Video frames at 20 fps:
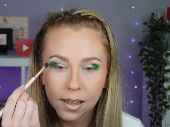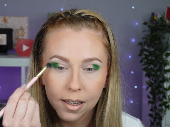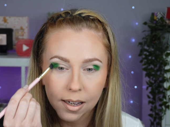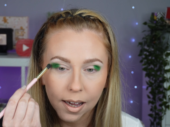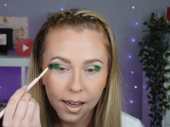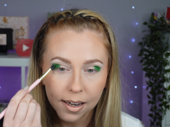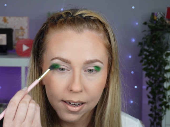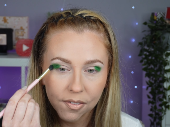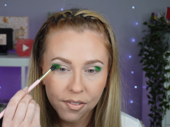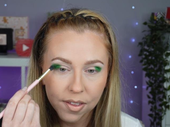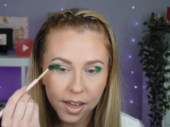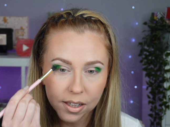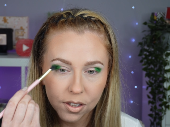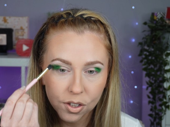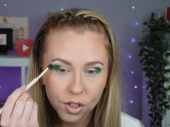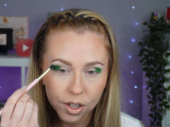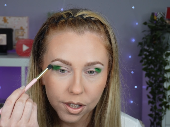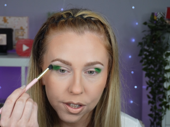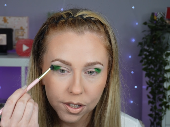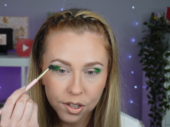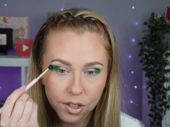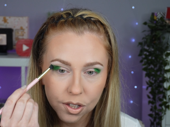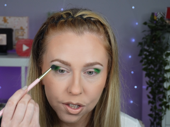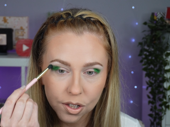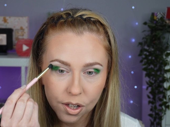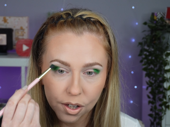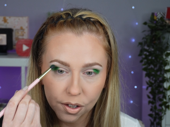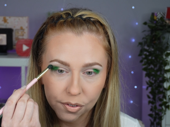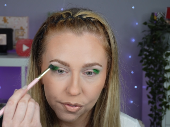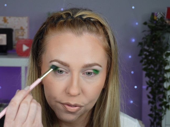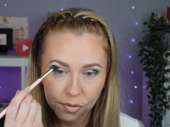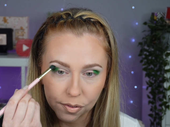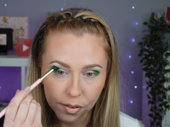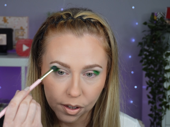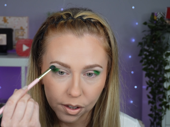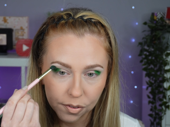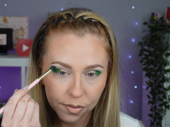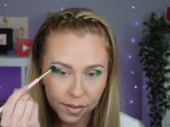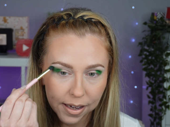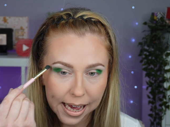kind of then just
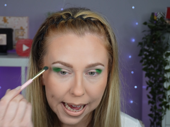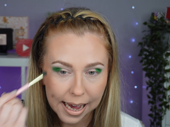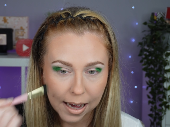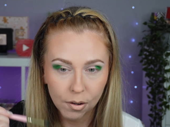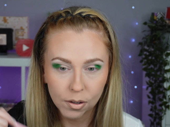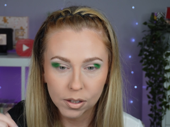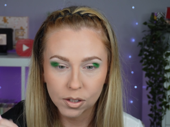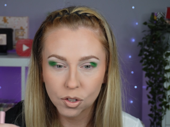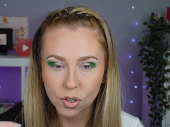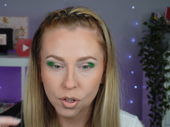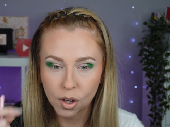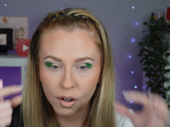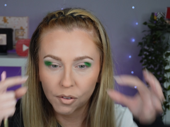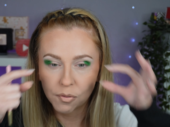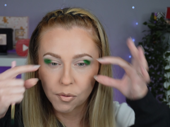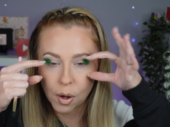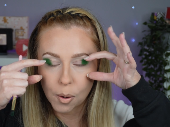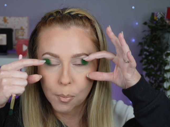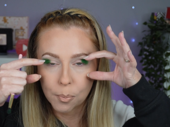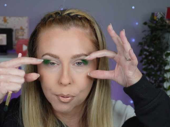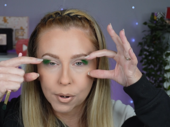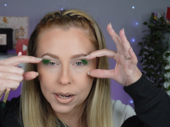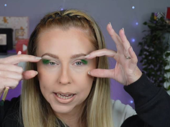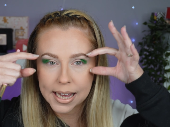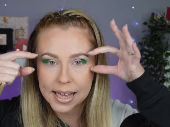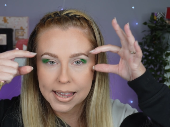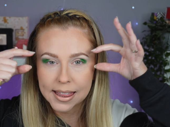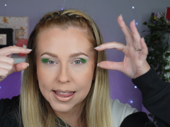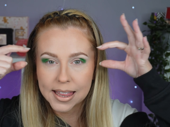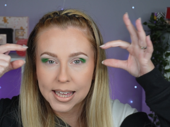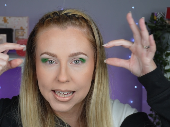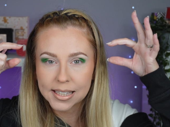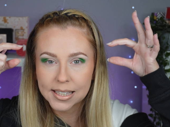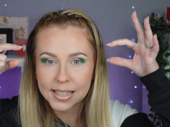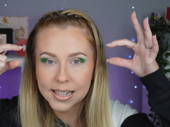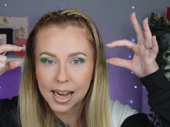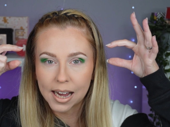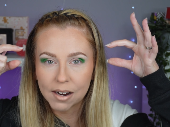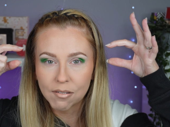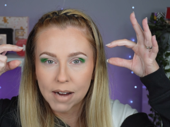fluff it out and sort of bring it in
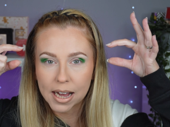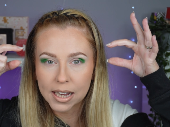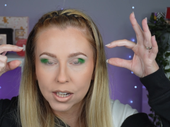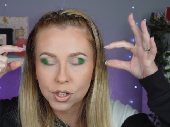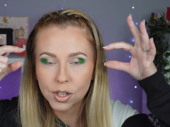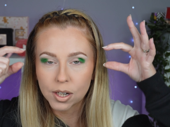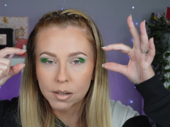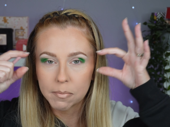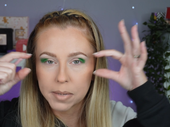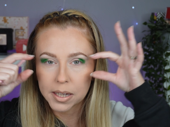this direction,